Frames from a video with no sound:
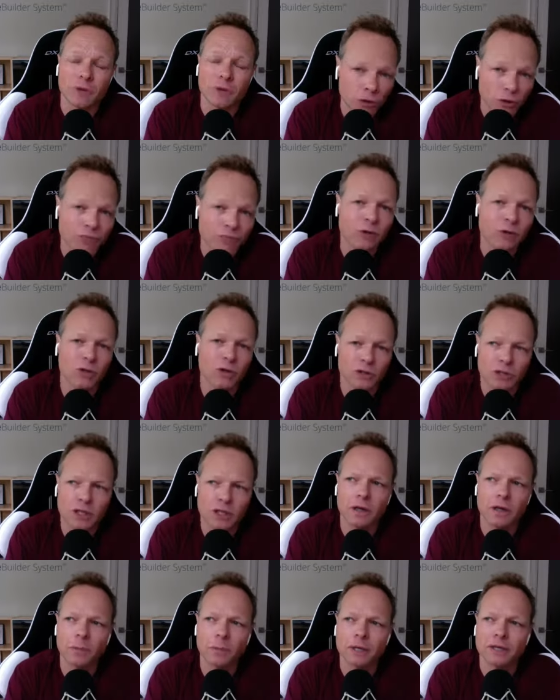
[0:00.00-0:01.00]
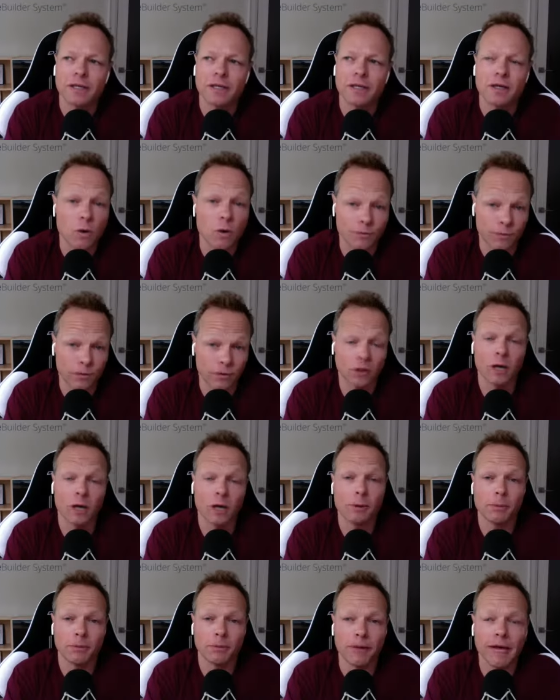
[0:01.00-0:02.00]
good of you to share because I know for a lot
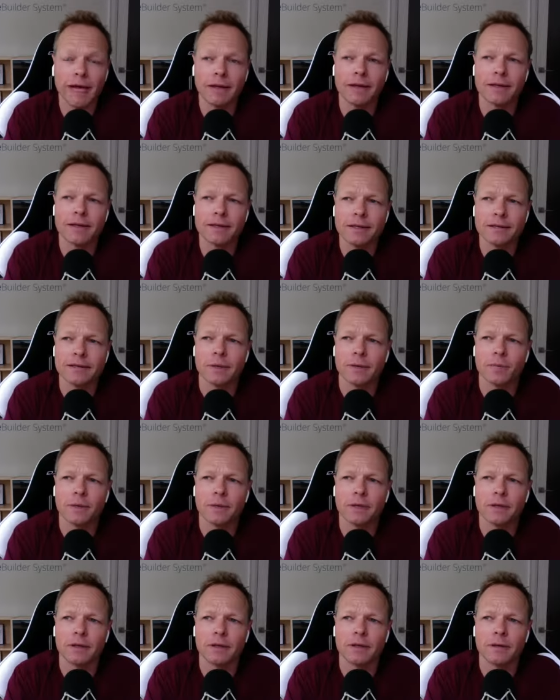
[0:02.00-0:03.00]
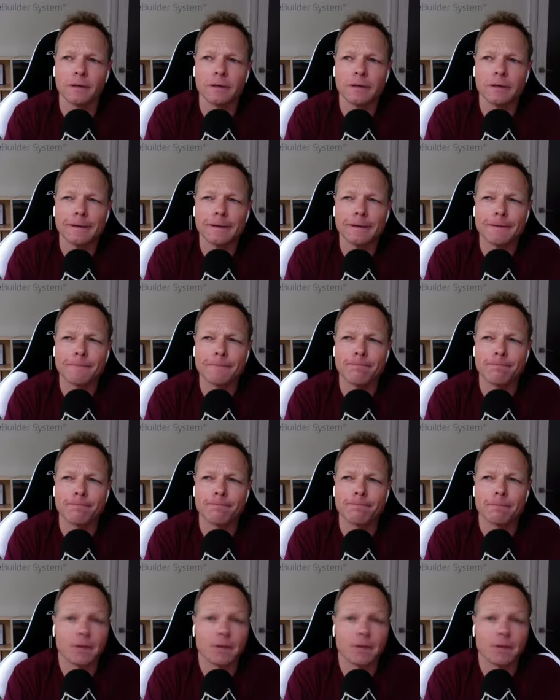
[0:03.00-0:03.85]
of people that is something um,